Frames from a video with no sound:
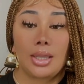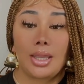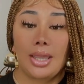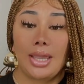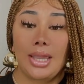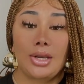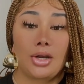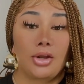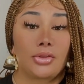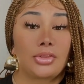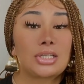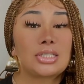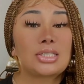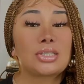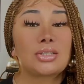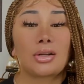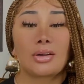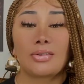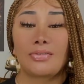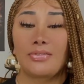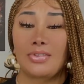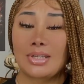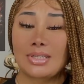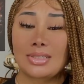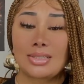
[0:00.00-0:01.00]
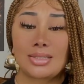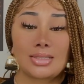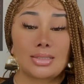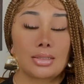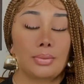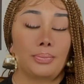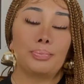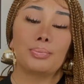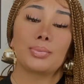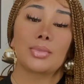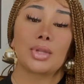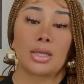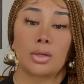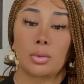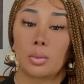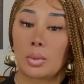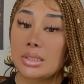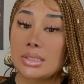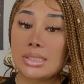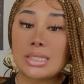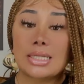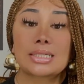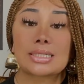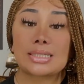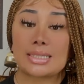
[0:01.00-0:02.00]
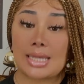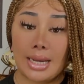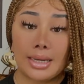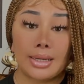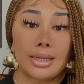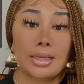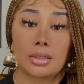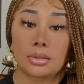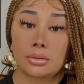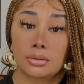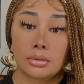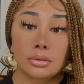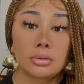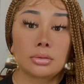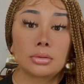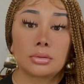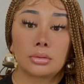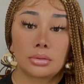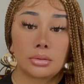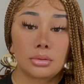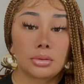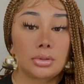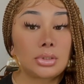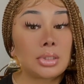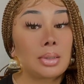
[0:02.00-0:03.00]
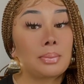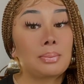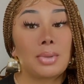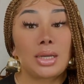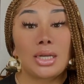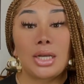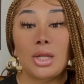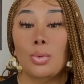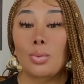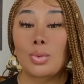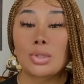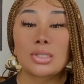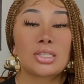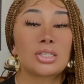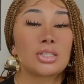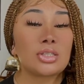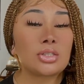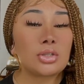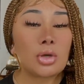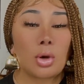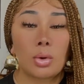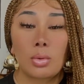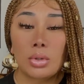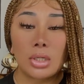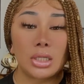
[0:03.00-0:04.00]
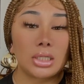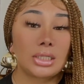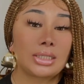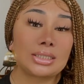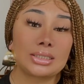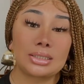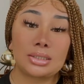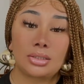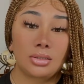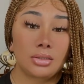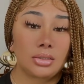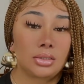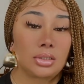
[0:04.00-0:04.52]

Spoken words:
And on the surface, it was exciting. The money was so good.